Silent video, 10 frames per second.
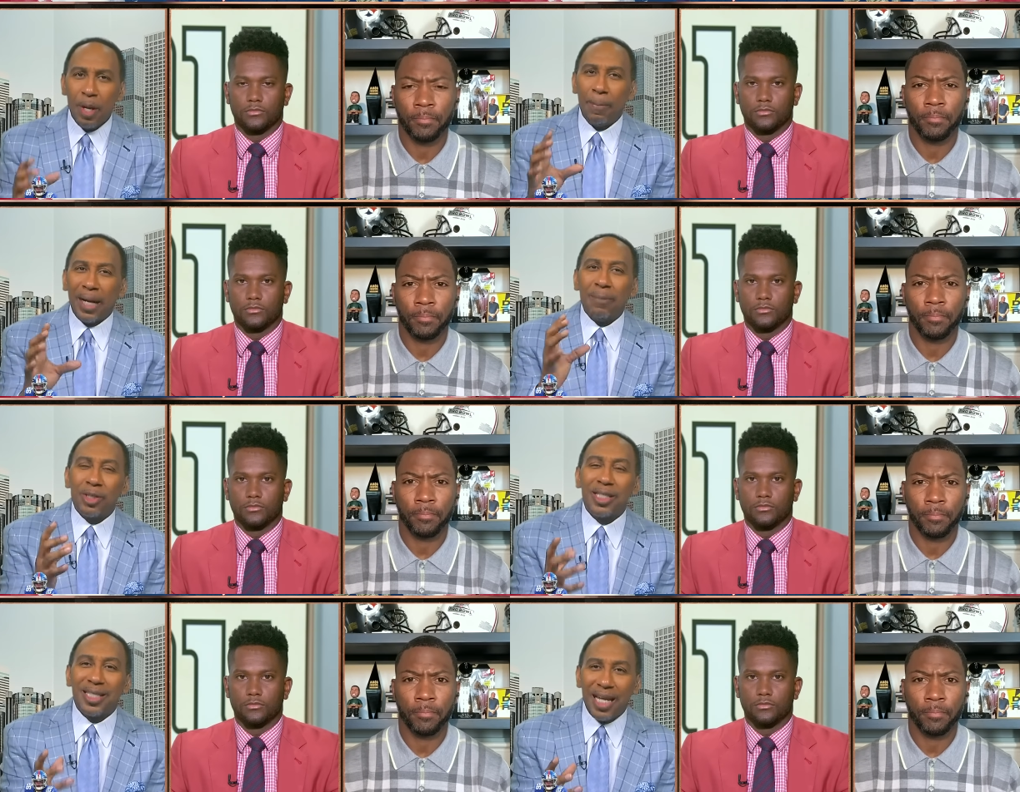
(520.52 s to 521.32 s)
Speaker 1: But I'm
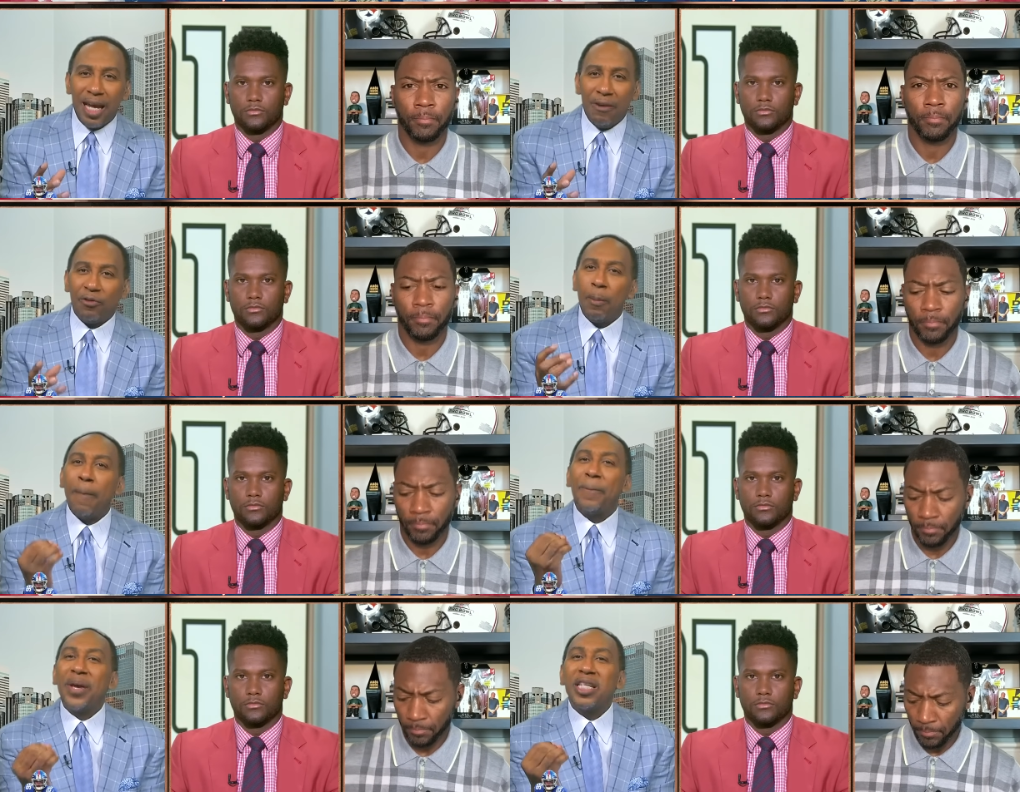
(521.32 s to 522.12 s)
just saying from a
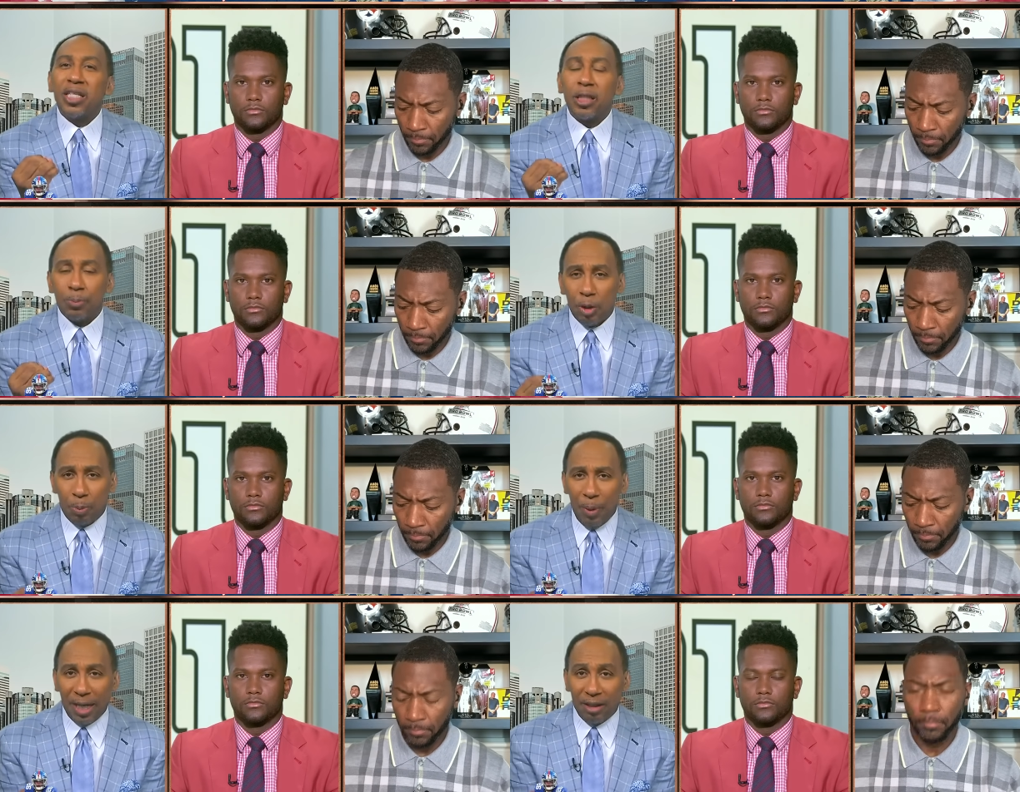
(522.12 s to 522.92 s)
business
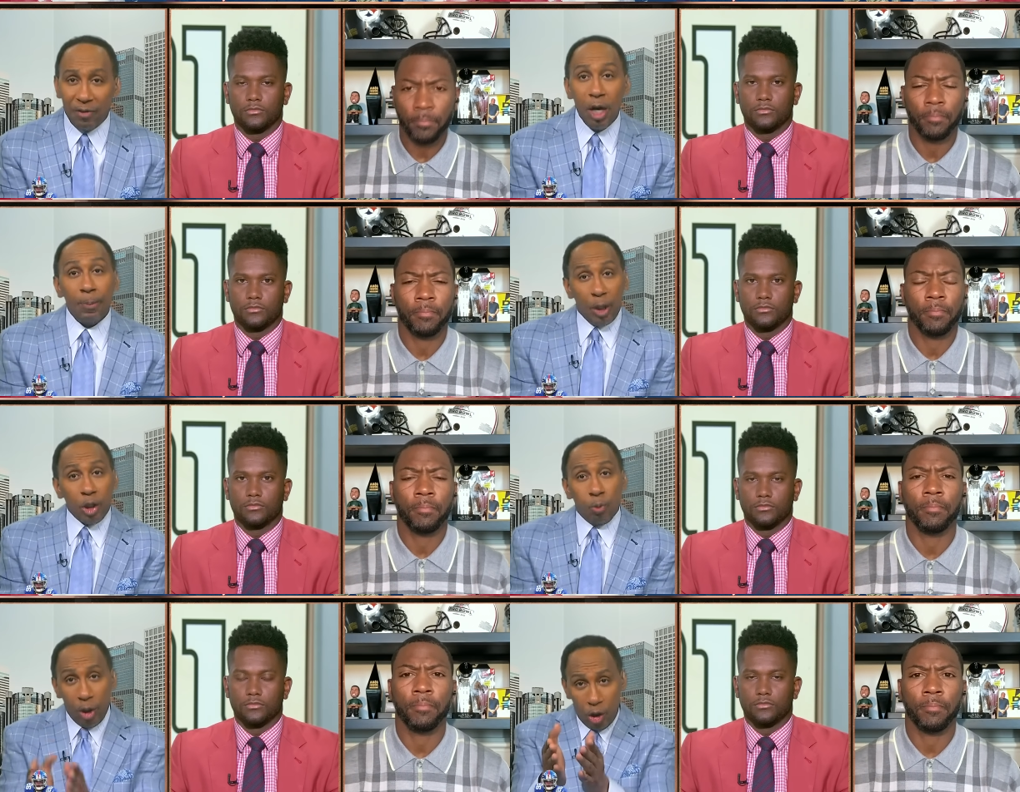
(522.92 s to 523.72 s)
perspective, because
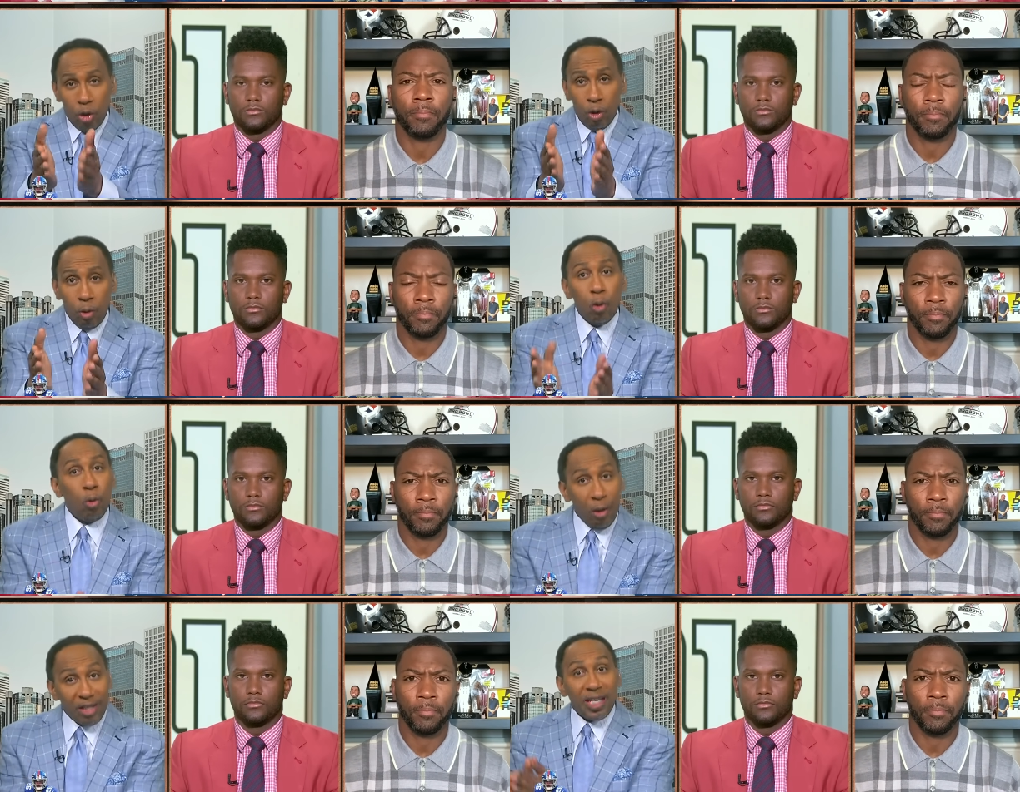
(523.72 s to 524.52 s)
when you,
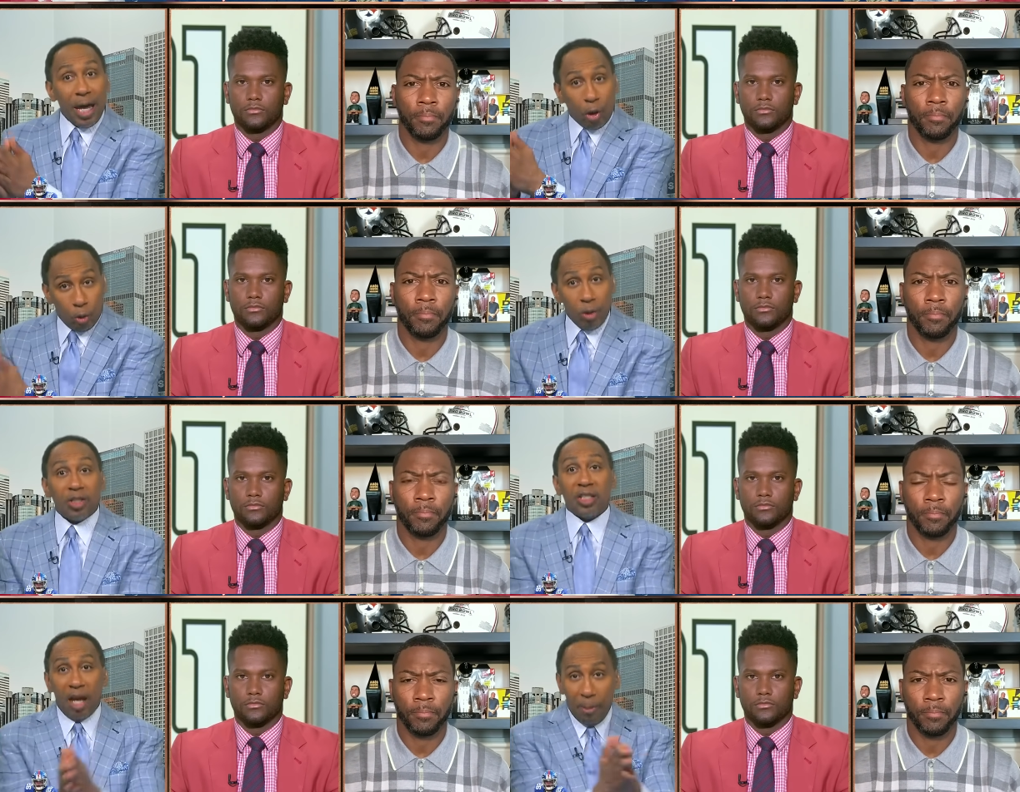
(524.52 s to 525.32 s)
who has sat across
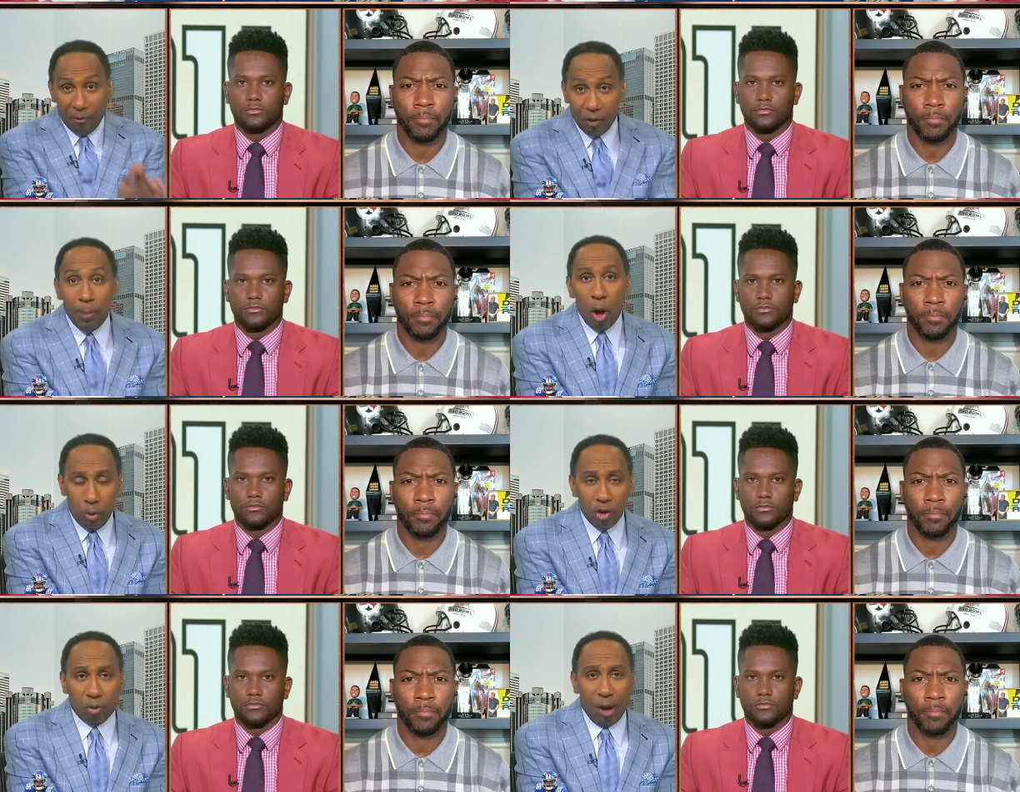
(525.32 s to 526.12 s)
the table from
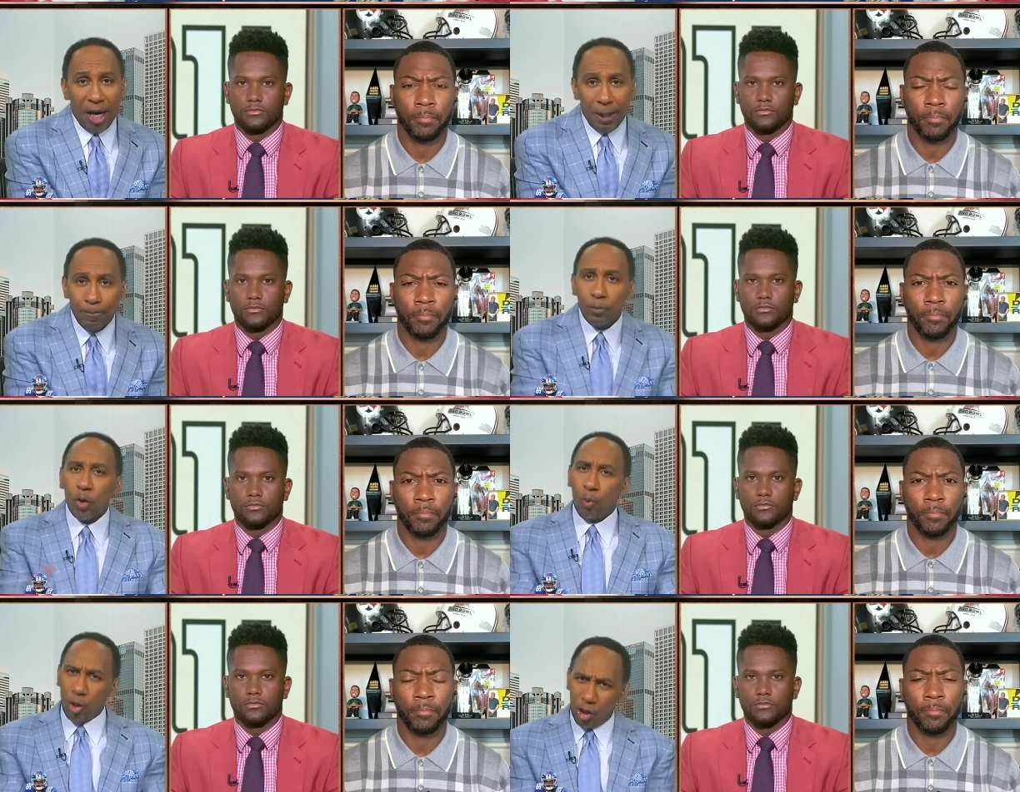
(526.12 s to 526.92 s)
owners, Ryan,
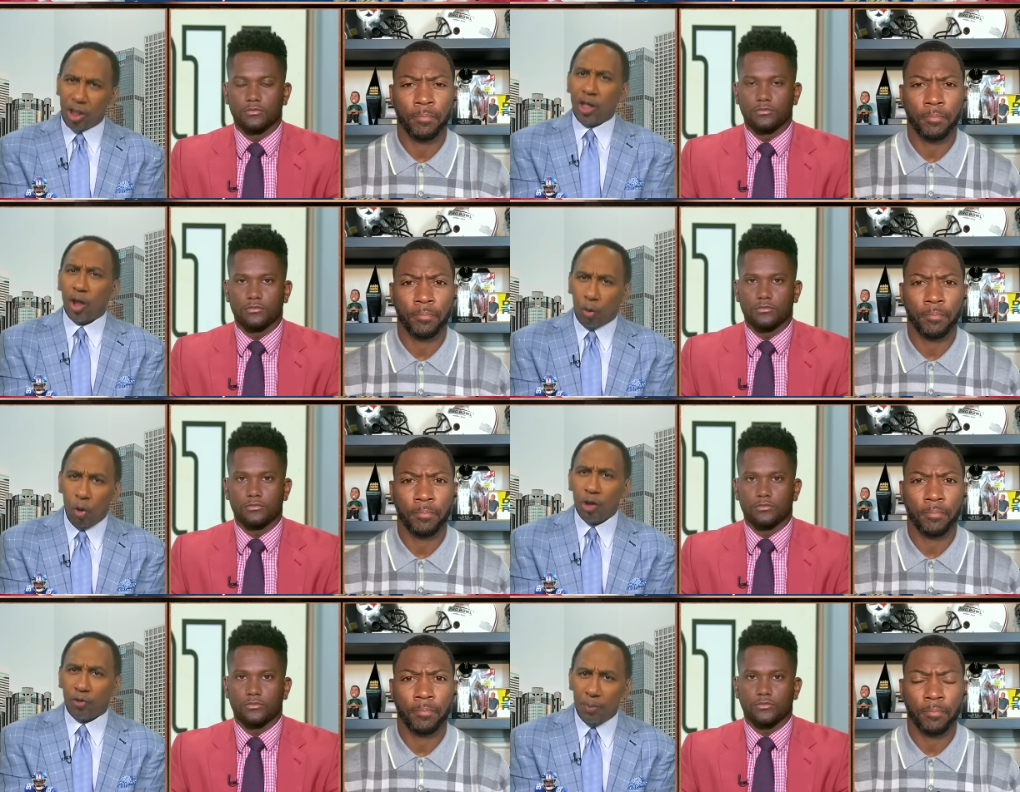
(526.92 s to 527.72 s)
when you're sitting
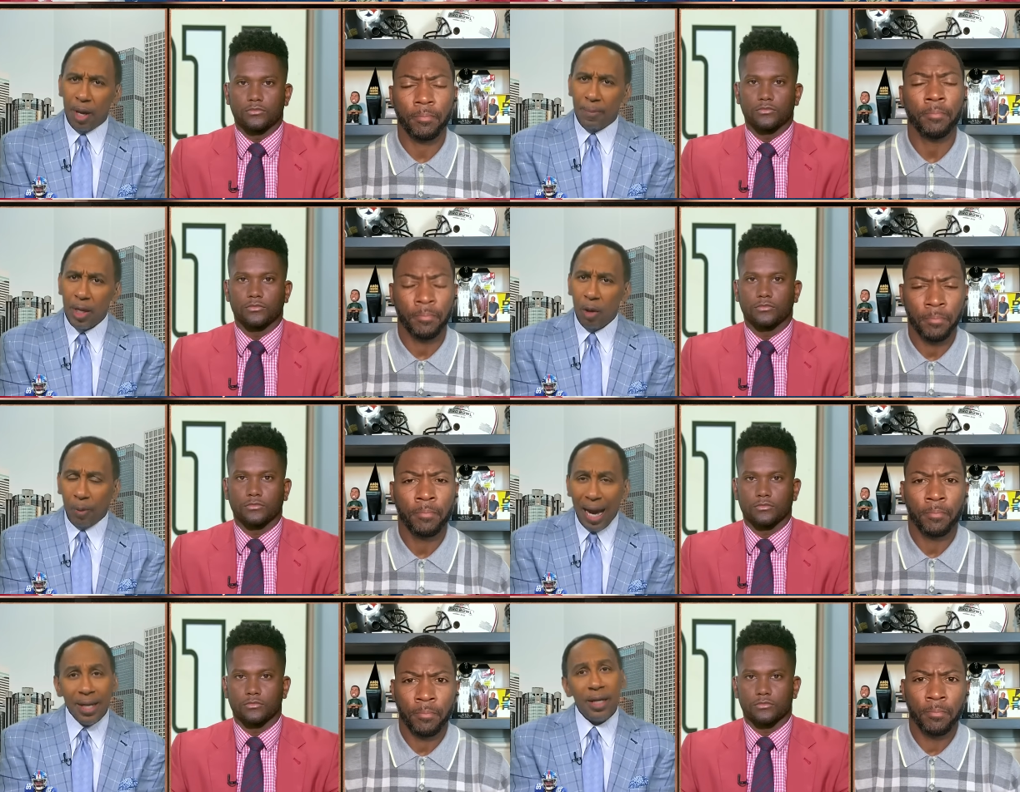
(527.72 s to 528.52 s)
across from them,
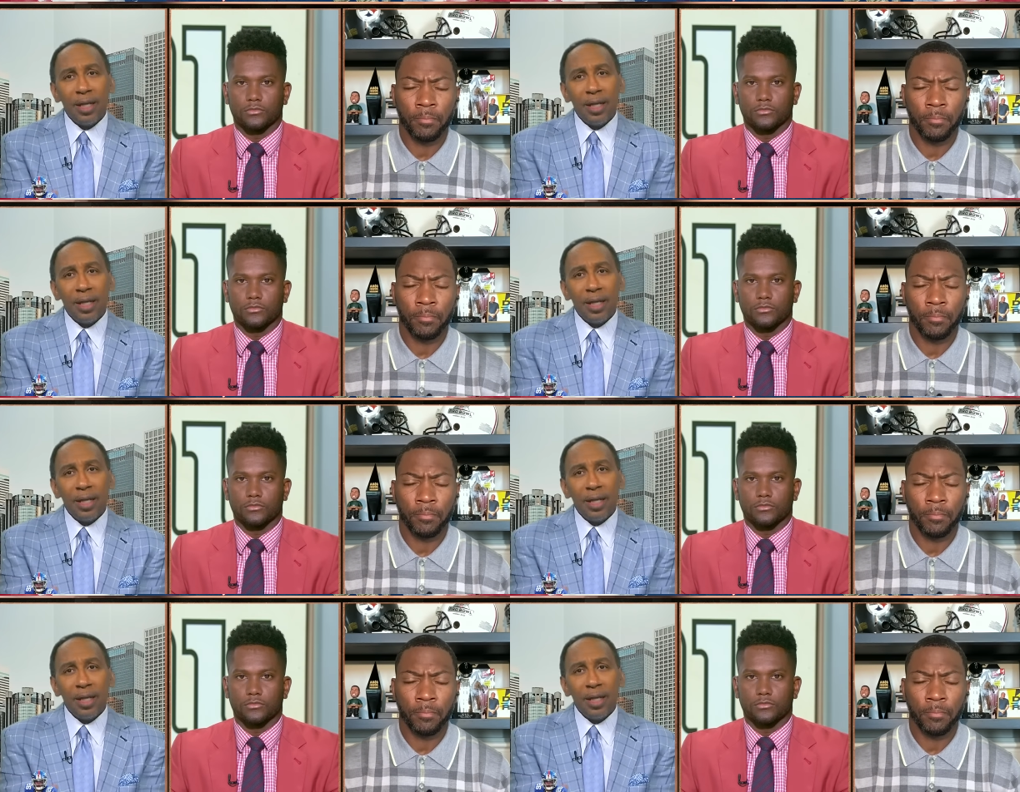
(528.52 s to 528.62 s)
right?